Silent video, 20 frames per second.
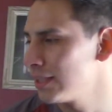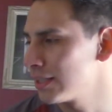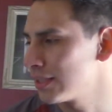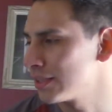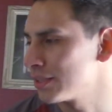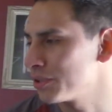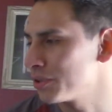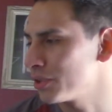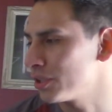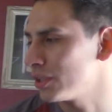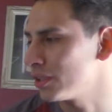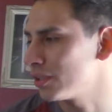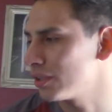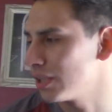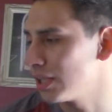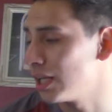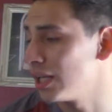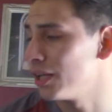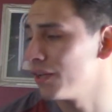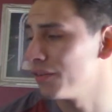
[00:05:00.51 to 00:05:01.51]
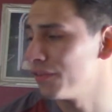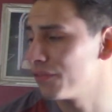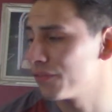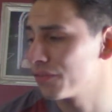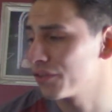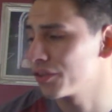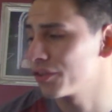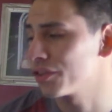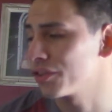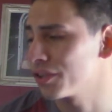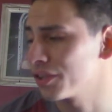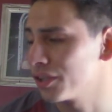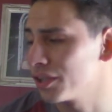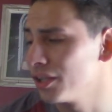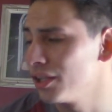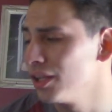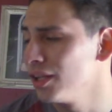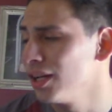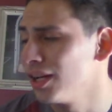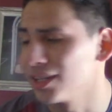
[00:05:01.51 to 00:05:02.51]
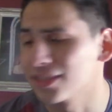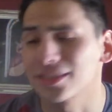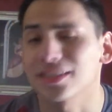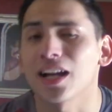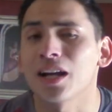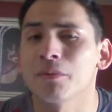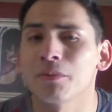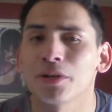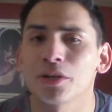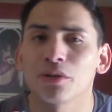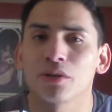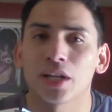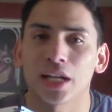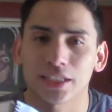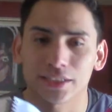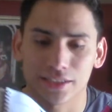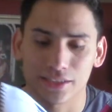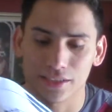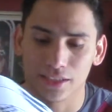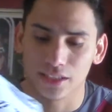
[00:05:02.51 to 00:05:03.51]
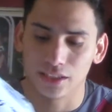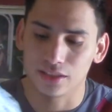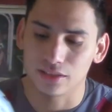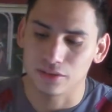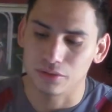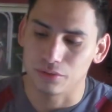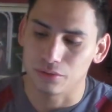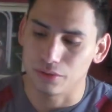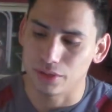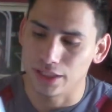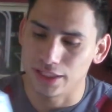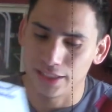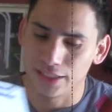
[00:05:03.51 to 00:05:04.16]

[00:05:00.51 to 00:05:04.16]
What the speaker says: because you need for the assignment you actually need to